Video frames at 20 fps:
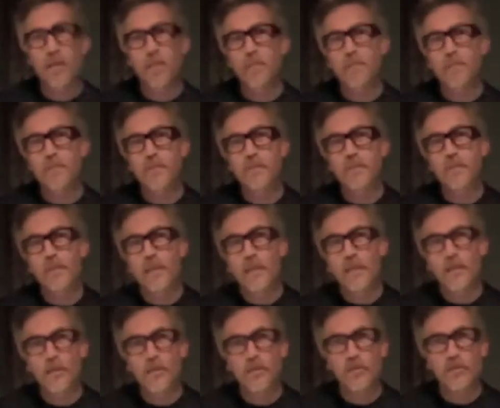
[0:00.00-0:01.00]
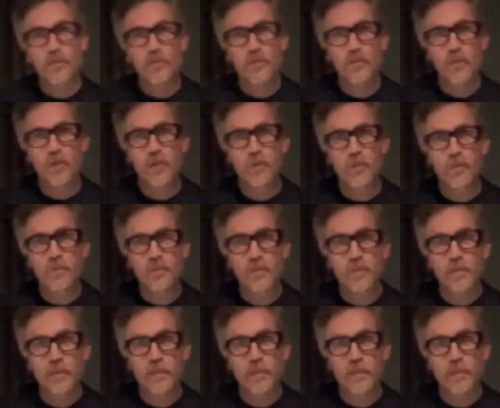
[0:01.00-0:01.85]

do you think I could use your drums?"